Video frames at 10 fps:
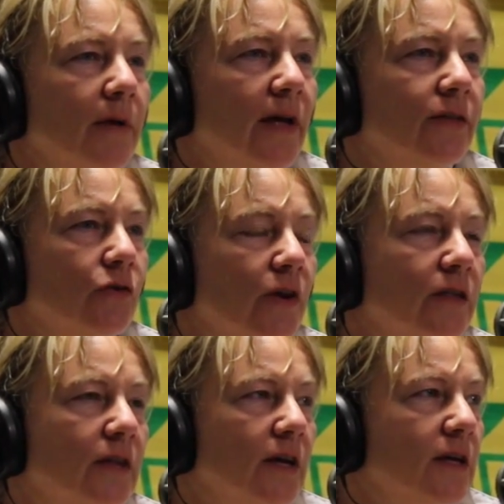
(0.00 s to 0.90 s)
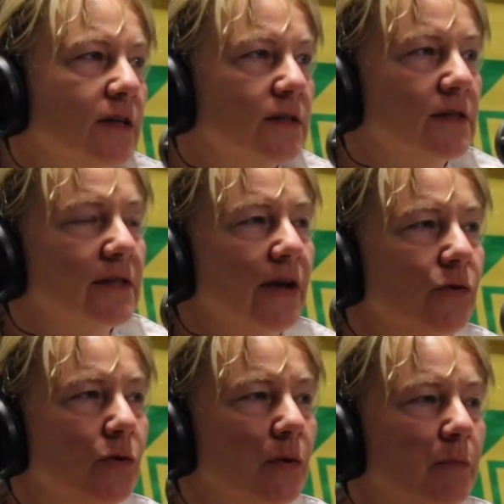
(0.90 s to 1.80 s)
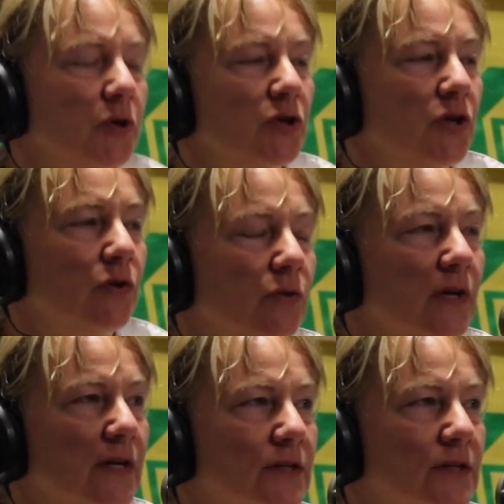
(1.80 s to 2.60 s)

And the great thing is that you can put the unit,